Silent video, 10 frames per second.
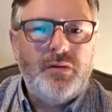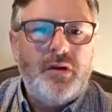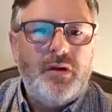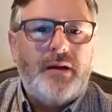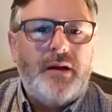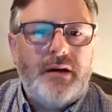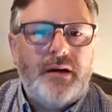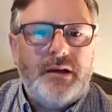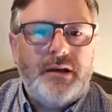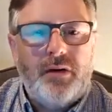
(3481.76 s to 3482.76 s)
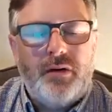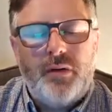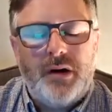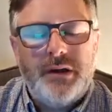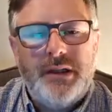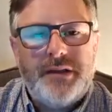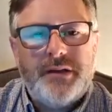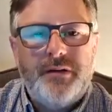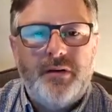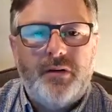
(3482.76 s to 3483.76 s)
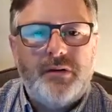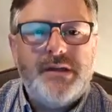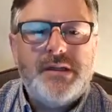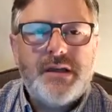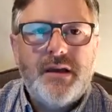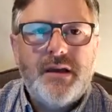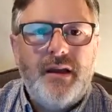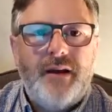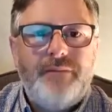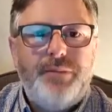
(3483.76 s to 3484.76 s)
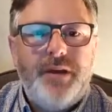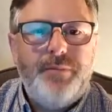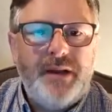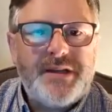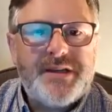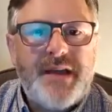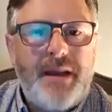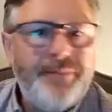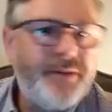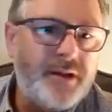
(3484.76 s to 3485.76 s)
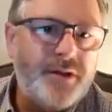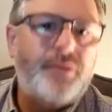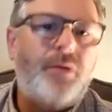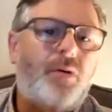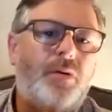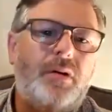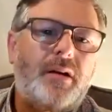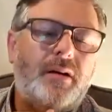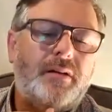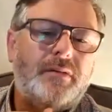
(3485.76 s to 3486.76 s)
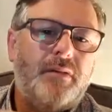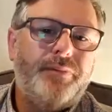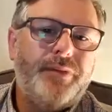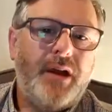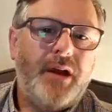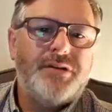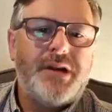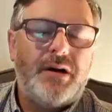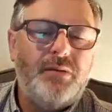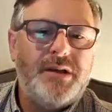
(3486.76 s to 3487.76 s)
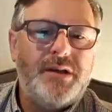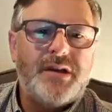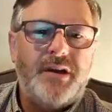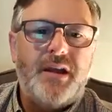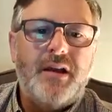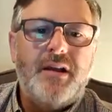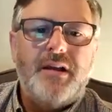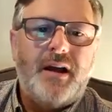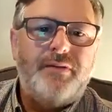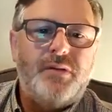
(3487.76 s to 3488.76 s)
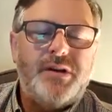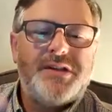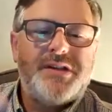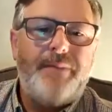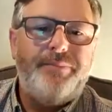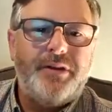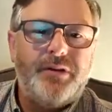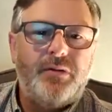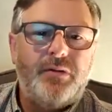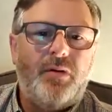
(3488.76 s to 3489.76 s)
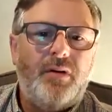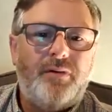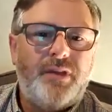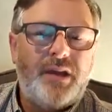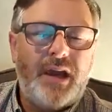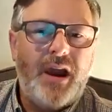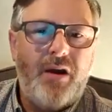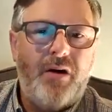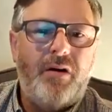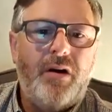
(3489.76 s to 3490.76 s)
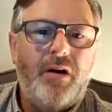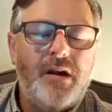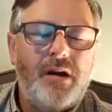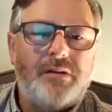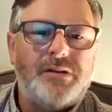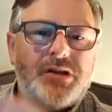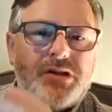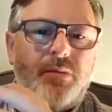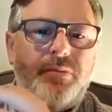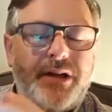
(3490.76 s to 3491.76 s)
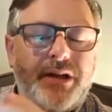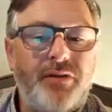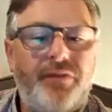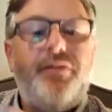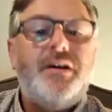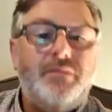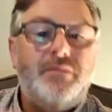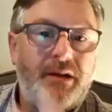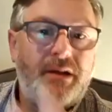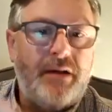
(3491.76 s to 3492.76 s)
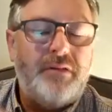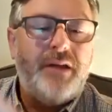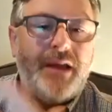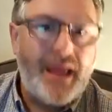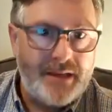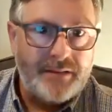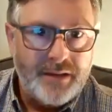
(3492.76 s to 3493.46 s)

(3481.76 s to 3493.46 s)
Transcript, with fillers: uh, uh, uh you know what i'd like to know is have people accepted the role carers that are with us tonight have you accepted the role of the care or is it something that you fight with now and again?